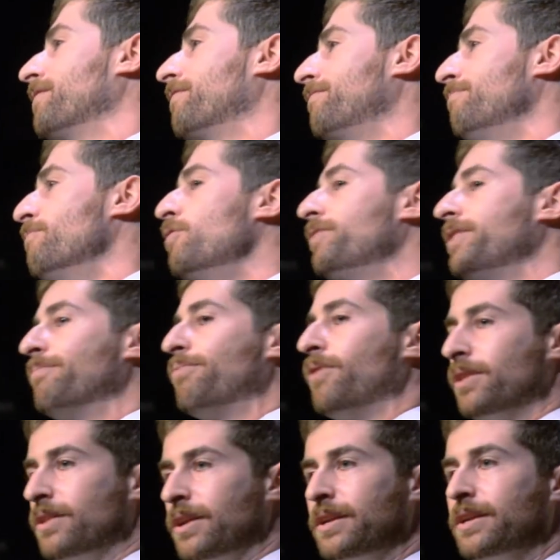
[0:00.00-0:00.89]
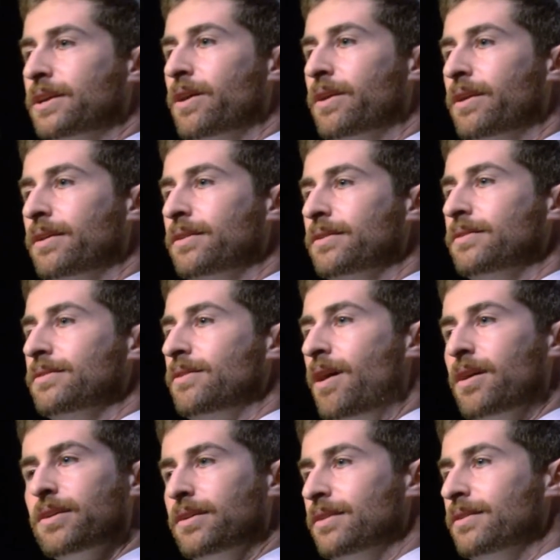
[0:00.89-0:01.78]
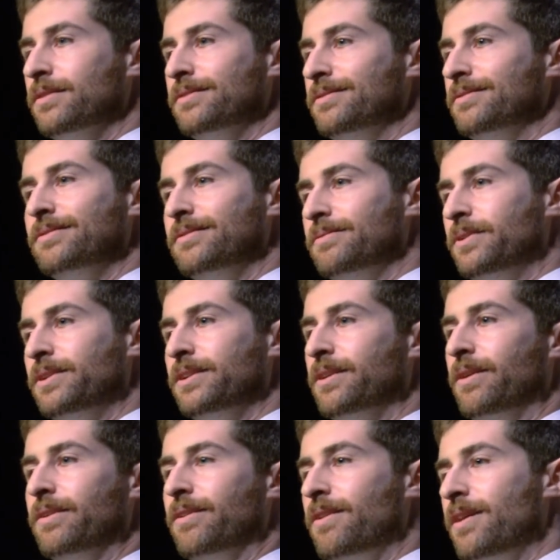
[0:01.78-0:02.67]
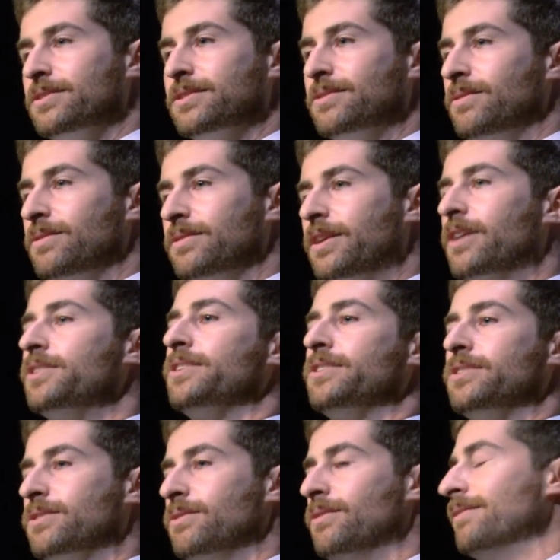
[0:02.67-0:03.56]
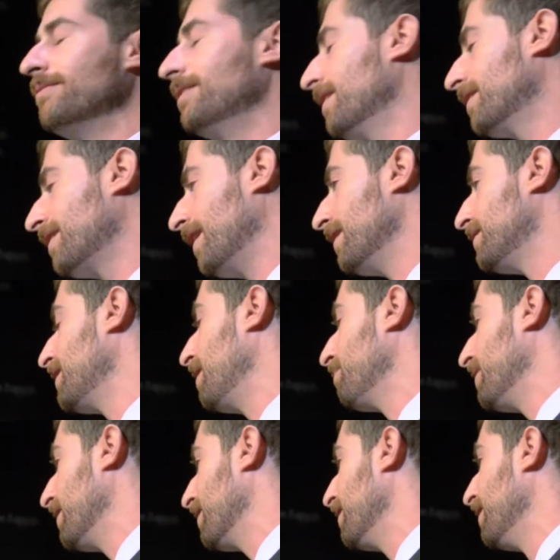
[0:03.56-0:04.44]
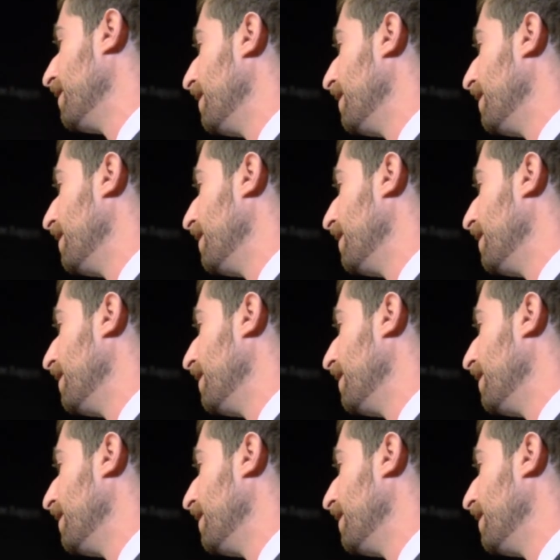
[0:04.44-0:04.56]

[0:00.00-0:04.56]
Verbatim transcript: So moved to Brooklyn to go to, uh, what are you going, law school? Nursing school? Okay, something.